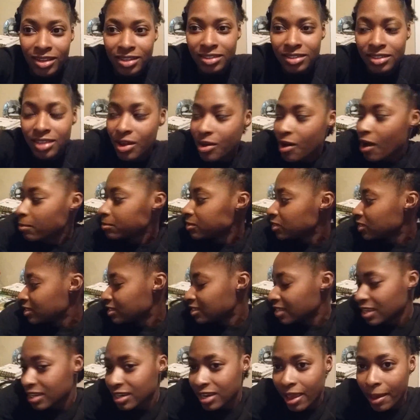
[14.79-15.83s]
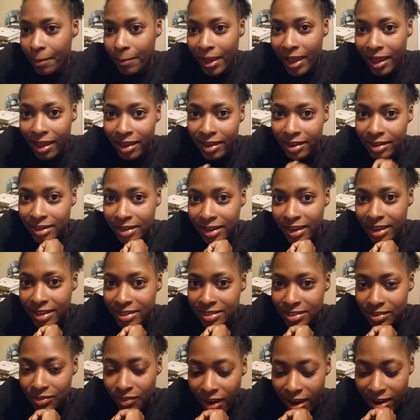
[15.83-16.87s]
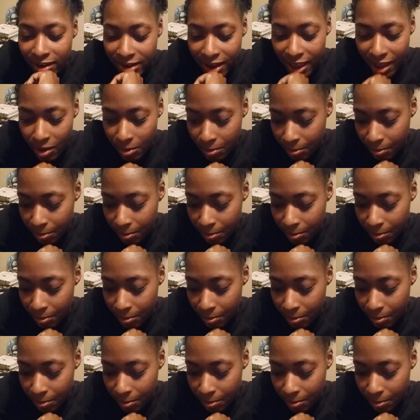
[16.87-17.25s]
so I'm just sitting at my desk right now.